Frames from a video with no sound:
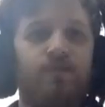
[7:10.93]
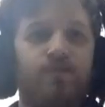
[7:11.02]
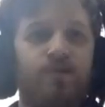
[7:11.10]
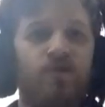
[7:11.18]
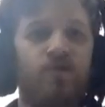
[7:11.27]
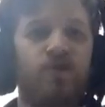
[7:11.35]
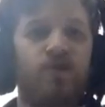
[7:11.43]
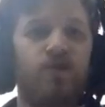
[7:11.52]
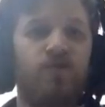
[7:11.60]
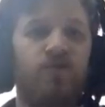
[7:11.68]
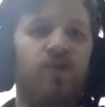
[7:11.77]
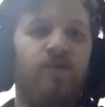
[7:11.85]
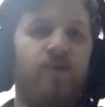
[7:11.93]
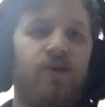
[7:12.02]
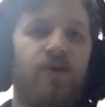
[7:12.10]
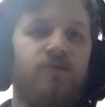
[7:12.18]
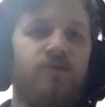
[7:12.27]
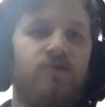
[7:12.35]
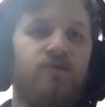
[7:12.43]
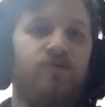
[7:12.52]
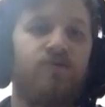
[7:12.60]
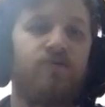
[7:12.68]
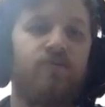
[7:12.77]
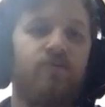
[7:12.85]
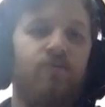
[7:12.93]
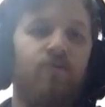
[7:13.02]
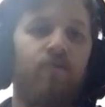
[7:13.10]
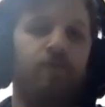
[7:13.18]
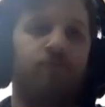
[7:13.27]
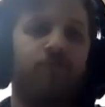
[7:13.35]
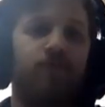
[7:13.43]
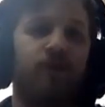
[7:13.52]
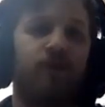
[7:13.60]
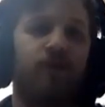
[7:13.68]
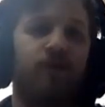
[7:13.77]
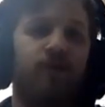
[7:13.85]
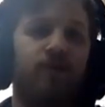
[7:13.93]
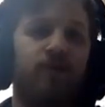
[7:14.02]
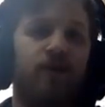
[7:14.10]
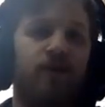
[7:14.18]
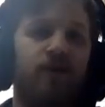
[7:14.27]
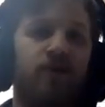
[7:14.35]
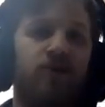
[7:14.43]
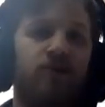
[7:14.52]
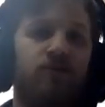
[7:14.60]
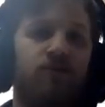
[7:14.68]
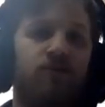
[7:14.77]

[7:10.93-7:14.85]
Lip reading: See, that's funny because sex.